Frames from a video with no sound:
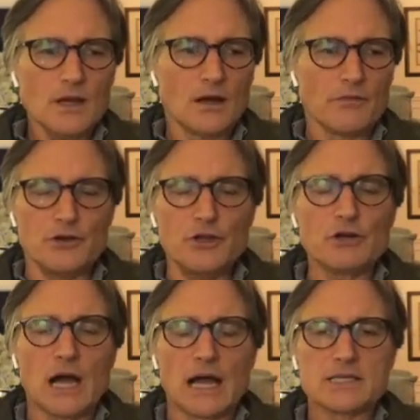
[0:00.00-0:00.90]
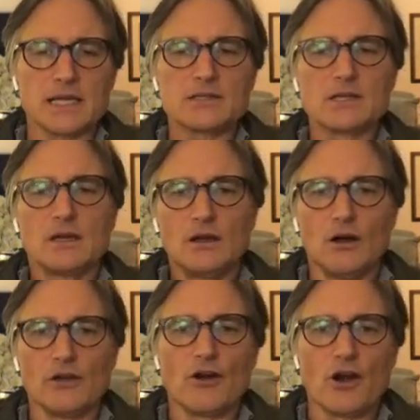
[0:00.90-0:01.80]
uh, their new content
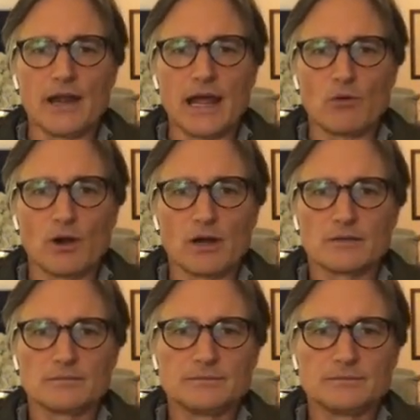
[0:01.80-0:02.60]
onto our network.